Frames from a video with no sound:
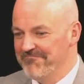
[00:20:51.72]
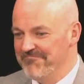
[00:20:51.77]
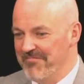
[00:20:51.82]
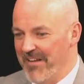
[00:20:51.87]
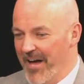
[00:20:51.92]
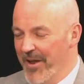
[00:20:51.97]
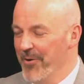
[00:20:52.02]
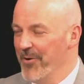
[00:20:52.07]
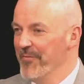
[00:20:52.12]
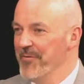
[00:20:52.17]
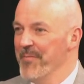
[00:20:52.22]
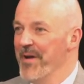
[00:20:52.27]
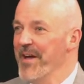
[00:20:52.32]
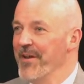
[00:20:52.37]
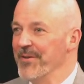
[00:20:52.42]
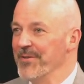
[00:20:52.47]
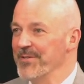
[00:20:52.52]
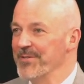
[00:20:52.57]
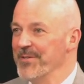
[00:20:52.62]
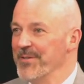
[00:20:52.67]
I don't know if it
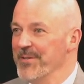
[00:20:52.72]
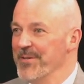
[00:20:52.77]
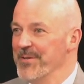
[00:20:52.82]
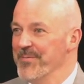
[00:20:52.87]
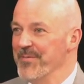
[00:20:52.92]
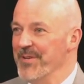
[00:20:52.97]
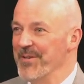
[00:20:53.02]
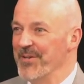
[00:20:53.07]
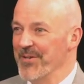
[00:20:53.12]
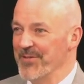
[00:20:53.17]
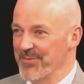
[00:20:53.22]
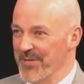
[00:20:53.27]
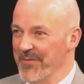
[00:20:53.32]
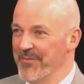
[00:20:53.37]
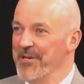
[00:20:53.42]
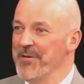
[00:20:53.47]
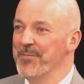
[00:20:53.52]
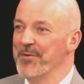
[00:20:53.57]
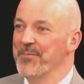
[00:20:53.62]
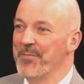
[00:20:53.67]
matters because whatever
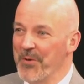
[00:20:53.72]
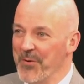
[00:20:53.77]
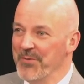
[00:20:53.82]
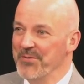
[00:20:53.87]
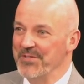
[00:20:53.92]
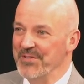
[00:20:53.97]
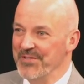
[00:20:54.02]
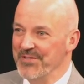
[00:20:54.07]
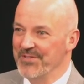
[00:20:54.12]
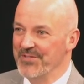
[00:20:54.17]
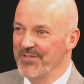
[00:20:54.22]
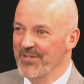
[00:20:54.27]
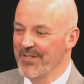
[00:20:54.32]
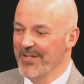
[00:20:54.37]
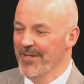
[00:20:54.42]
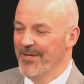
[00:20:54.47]
he proposes,